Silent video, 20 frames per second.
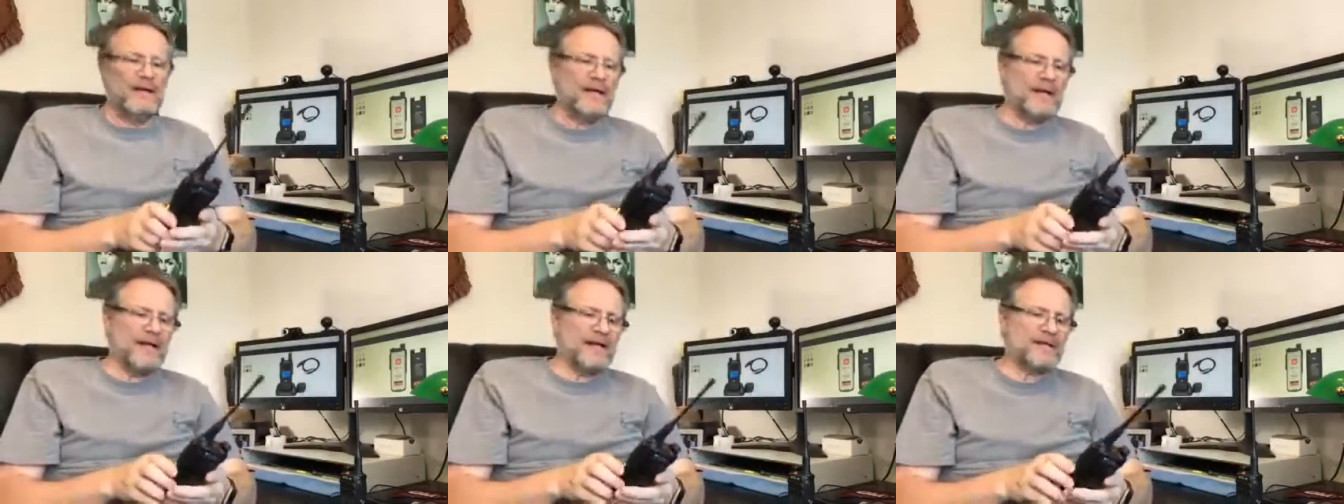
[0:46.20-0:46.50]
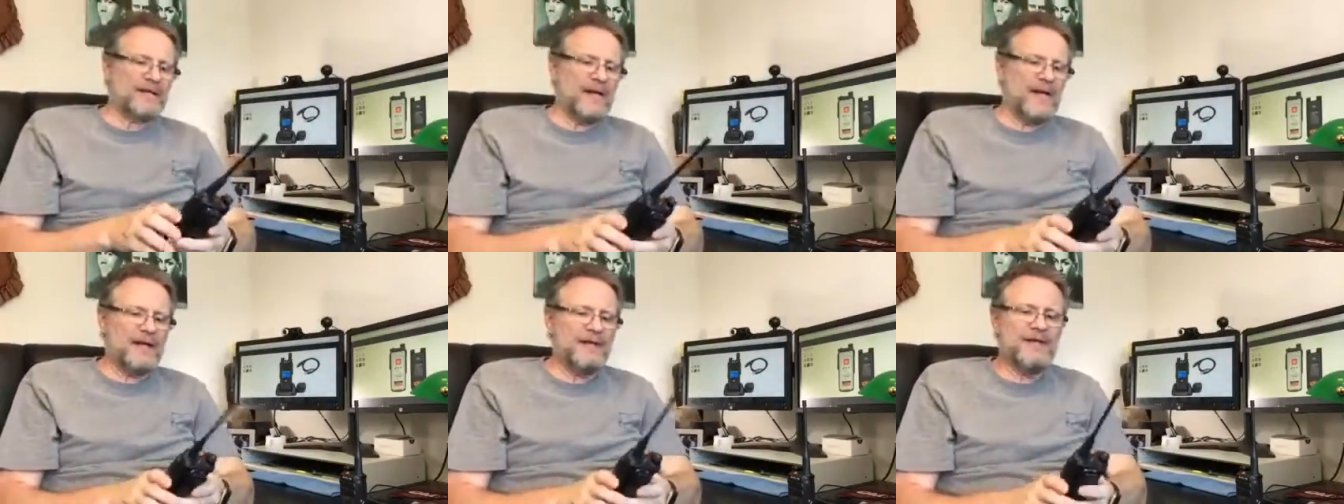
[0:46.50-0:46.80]
Like I
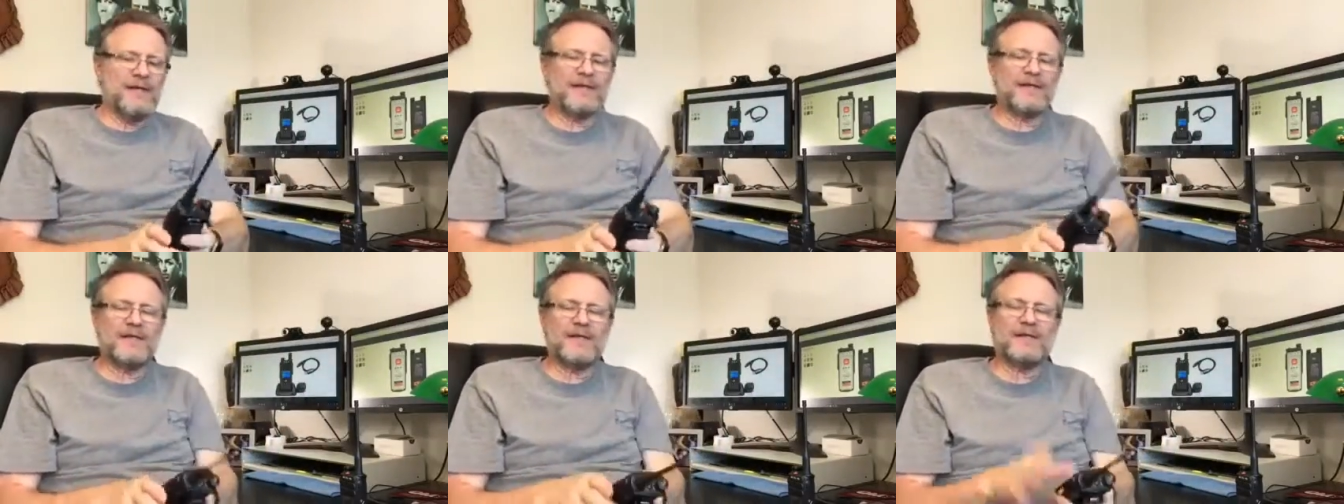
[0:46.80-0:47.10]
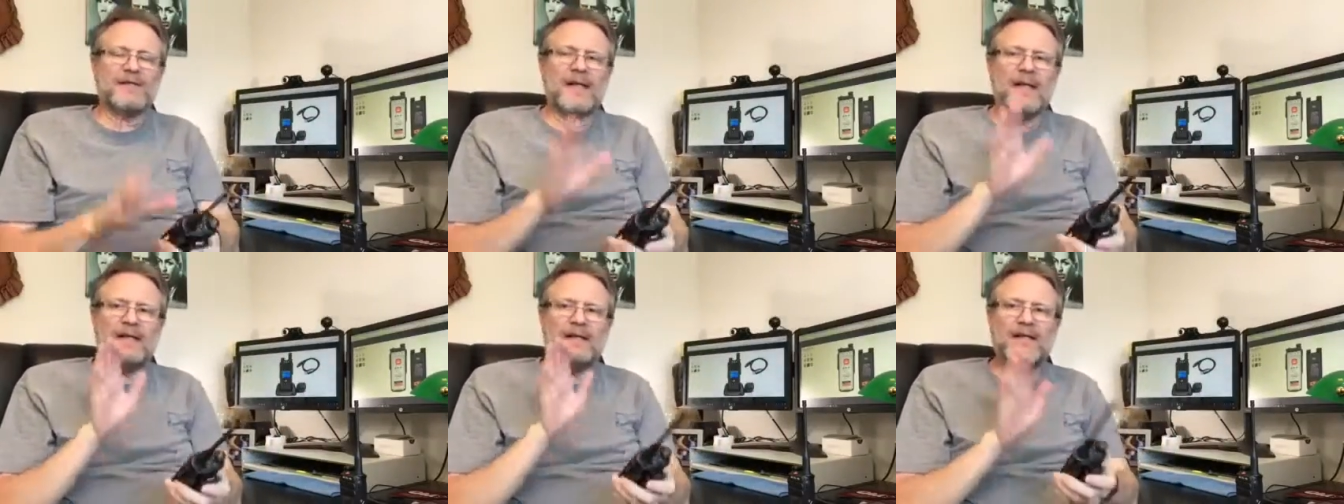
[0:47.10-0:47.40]
said, this
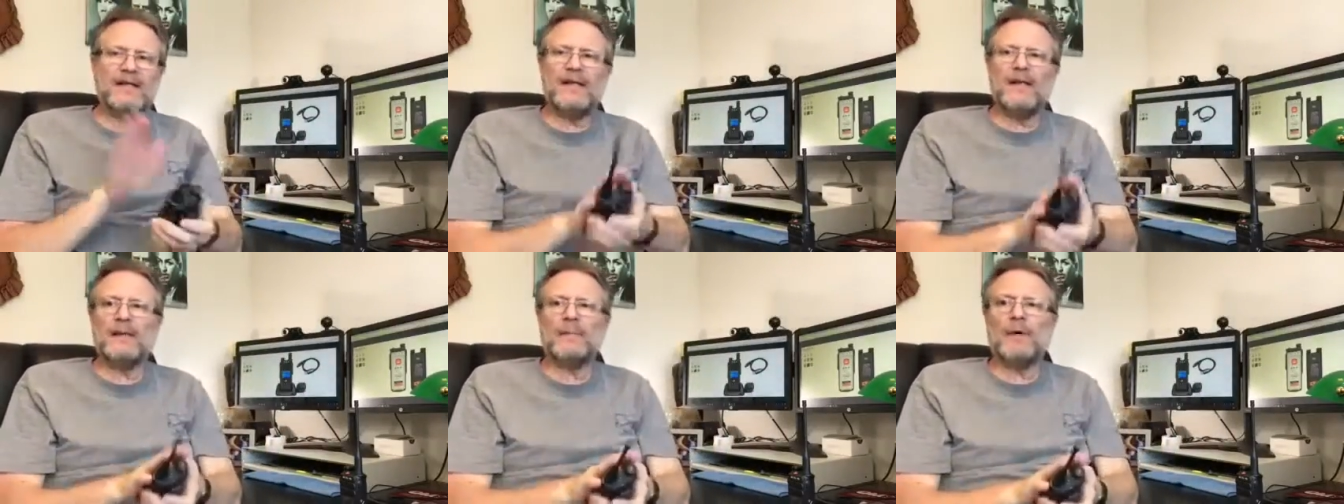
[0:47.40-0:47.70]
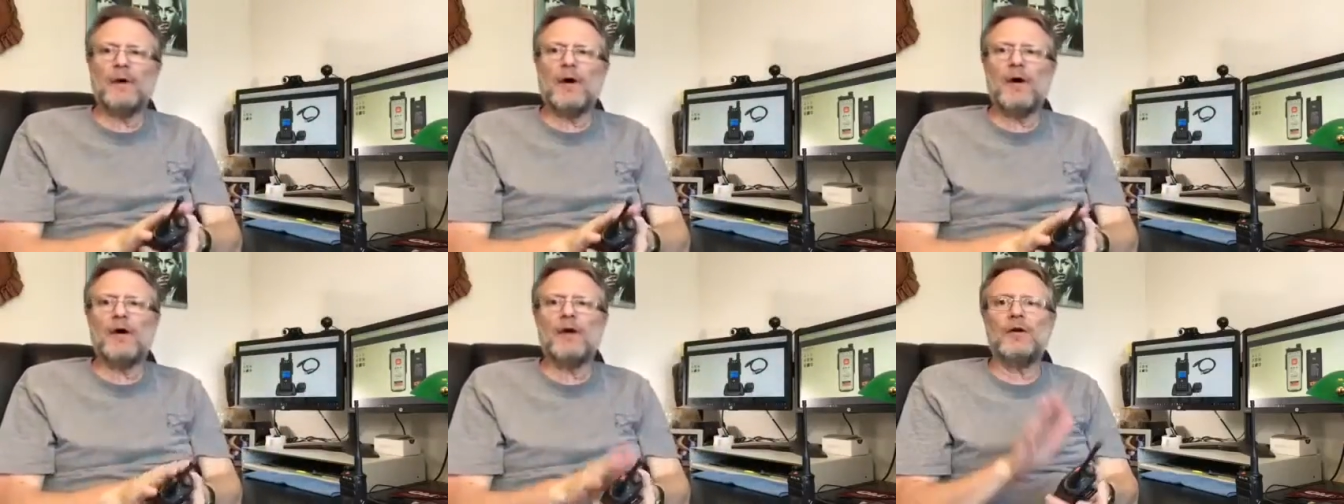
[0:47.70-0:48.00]
is a
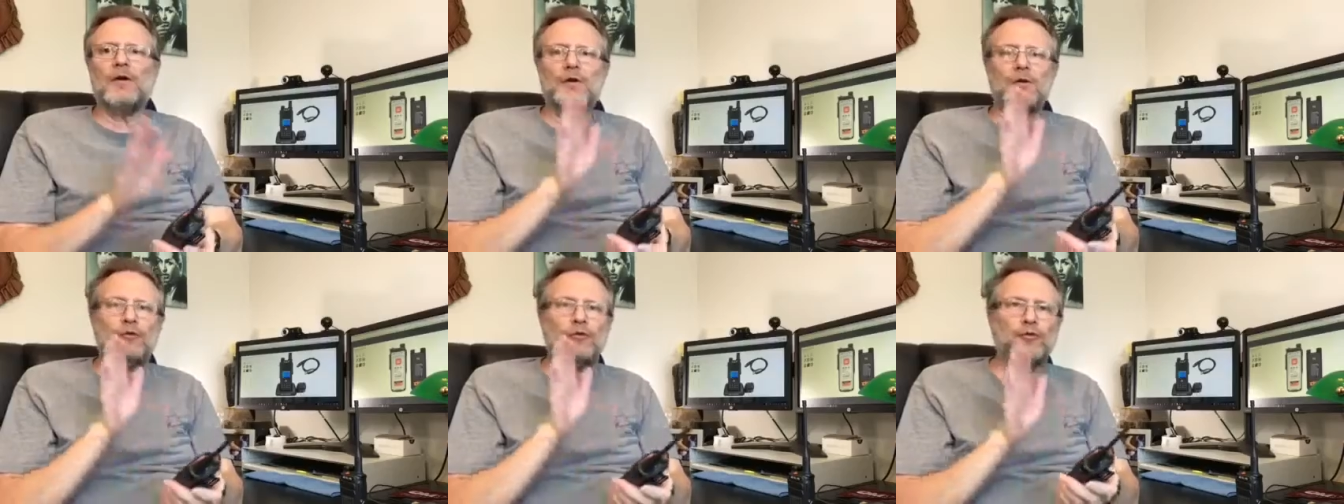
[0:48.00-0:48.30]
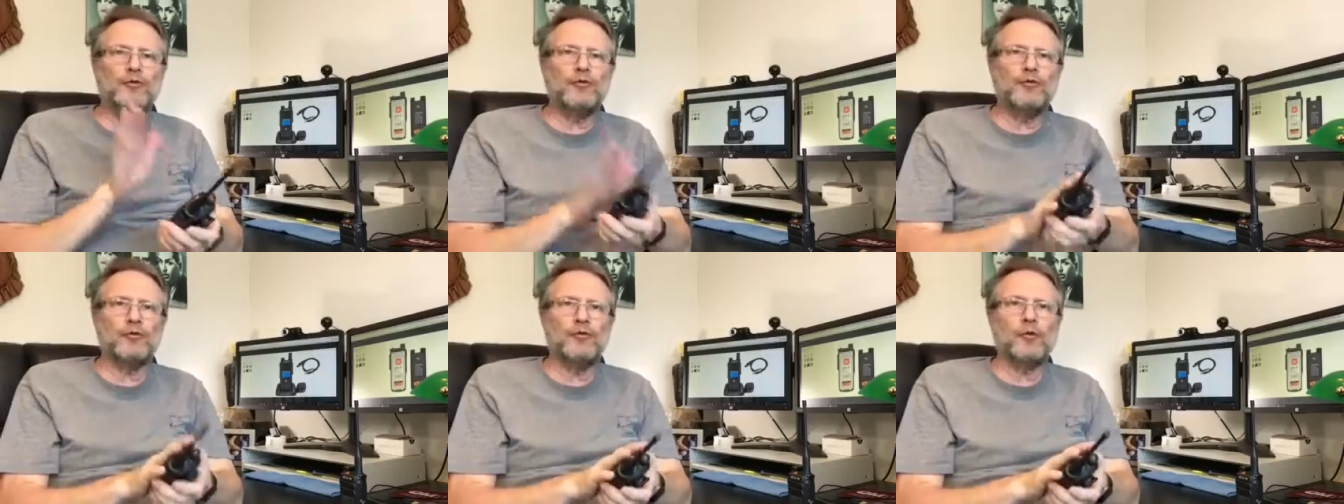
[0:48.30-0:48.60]
DMR
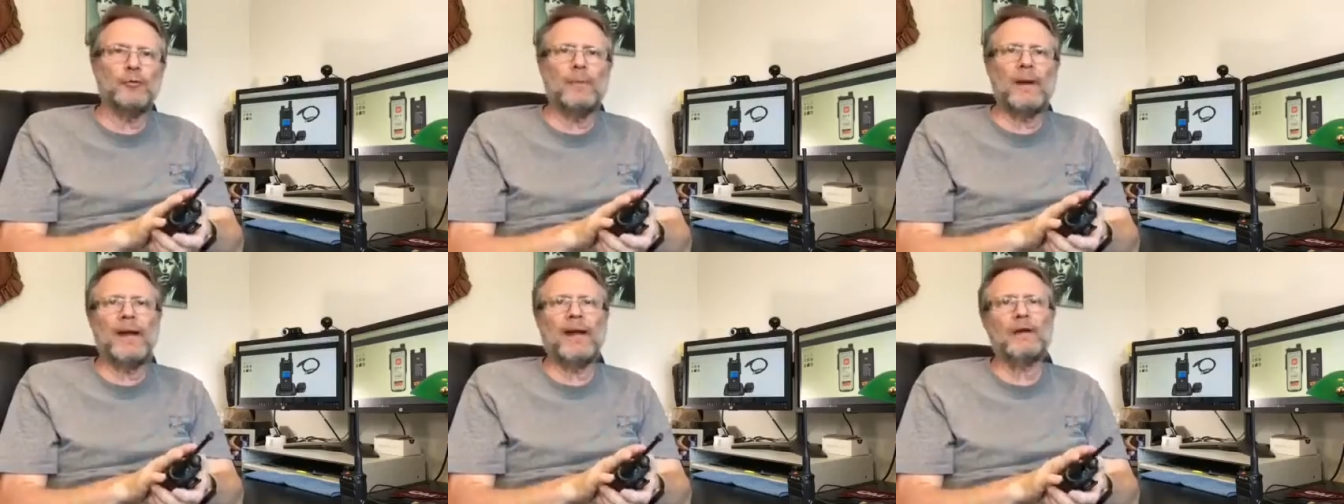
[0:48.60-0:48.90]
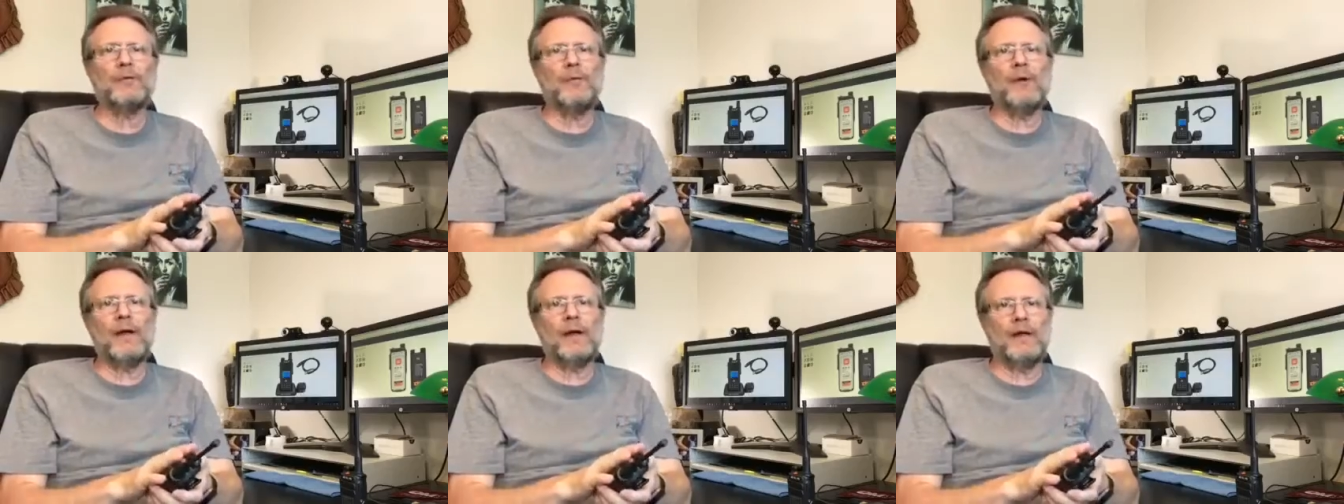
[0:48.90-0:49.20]
dual
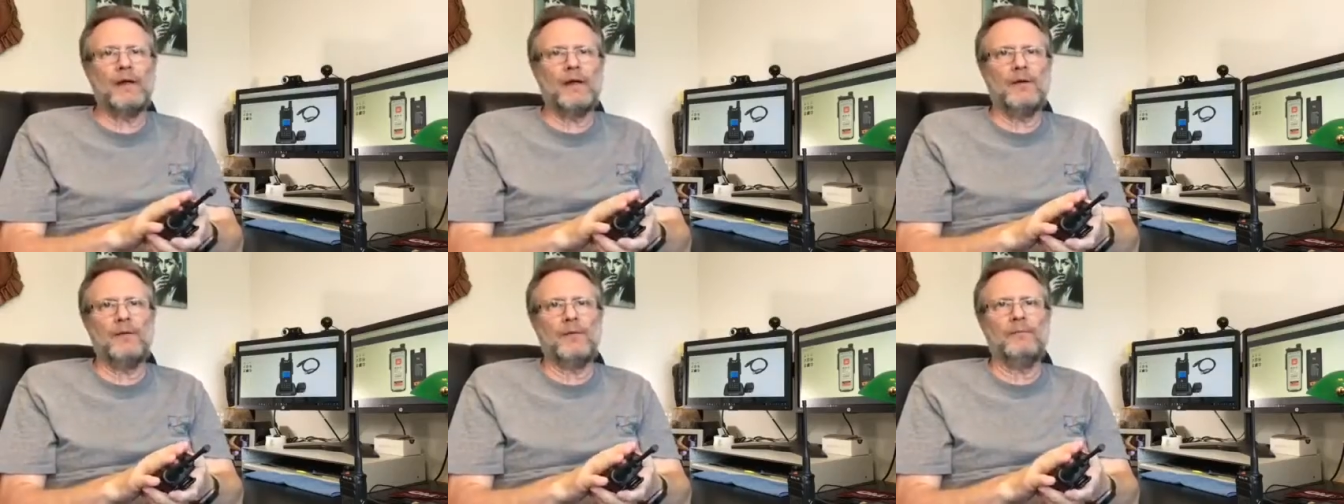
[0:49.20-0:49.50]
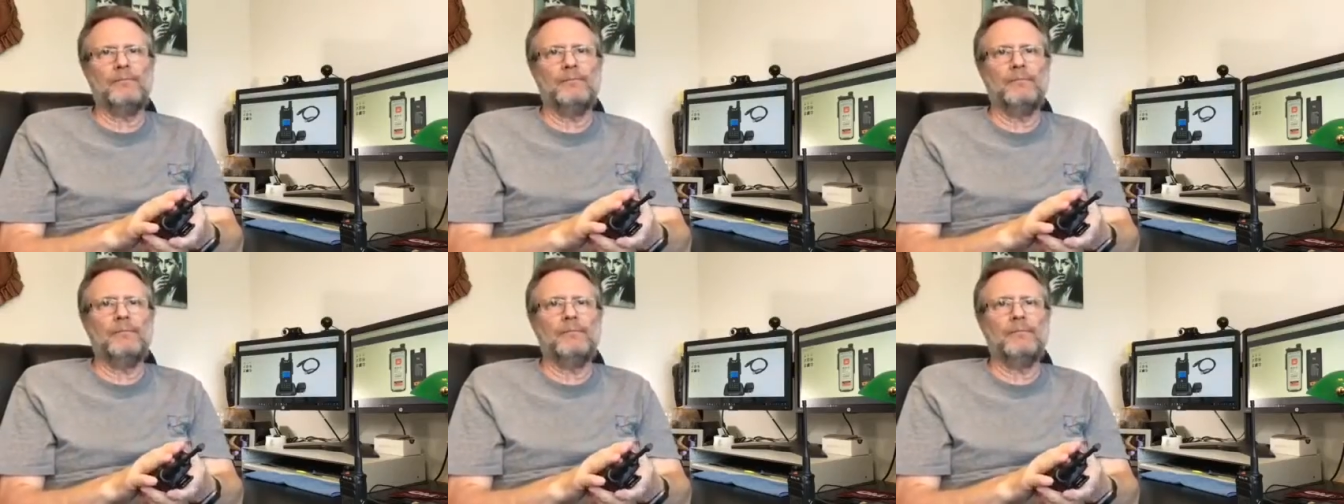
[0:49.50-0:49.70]
band radio.